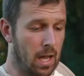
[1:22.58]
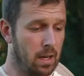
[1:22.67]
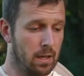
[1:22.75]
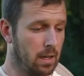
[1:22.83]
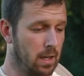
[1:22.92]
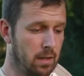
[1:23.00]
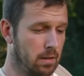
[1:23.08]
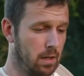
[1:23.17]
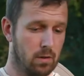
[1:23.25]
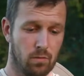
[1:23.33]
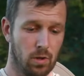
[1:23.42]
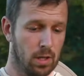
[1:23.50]
and it,
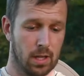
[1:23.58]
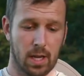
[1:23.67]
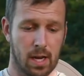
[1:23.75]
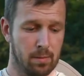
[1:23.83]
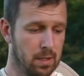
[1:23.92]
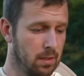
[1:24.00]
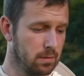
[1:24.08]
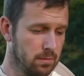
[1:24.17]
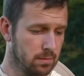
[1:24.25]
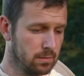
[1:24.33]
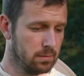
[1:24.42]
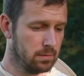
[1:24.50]
it really got me
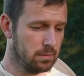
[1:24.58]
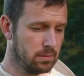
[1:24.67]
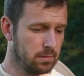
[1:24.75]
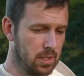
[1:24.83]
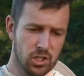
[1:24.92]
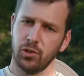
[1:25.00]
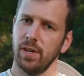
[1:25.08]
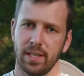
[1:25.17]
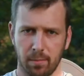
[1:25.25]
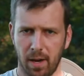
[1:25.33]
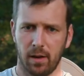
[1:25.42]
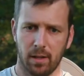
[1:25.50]

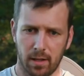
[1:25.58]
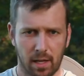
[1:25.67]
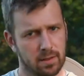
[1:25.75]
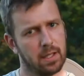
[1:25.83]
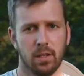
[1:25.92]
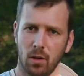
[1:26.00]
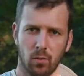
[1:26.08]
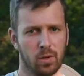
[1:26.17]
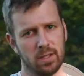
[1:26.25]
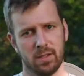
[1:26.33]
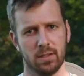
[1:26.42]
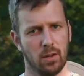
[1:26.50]
intrigued about it. And I was like, you know,
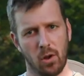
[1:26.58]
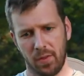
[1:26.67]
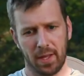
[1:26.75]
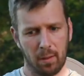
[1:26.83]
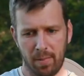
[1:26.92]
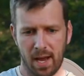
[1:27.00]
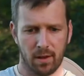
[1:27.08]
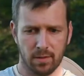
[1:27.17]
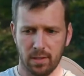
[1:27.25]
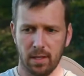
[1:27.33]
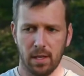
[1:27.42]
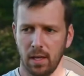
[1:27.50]
what is this whole thing about?
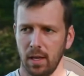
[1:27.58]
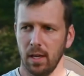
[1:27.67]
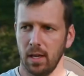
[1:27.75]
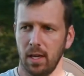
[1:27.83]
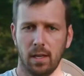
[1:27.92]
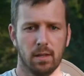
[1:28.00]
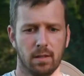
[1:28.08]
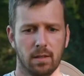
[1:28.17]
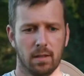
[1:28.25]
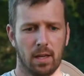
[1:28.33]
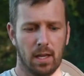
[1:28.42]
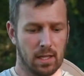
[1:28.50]
And
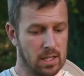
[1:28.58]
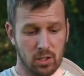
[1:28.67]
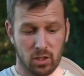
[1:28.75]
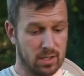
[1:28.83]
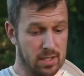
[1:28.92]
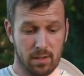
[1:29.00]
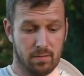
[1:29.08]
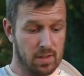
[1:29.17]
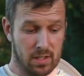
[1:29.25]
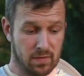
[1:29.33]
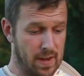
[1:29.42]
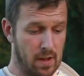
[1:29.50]
and, and he just he,
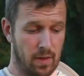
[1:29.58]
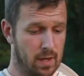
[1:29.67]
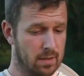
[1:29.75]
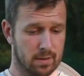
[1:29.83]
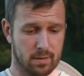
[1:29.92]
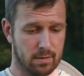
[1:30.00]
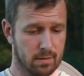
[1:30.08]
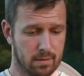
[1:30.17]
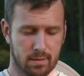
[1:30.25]
he's found that it's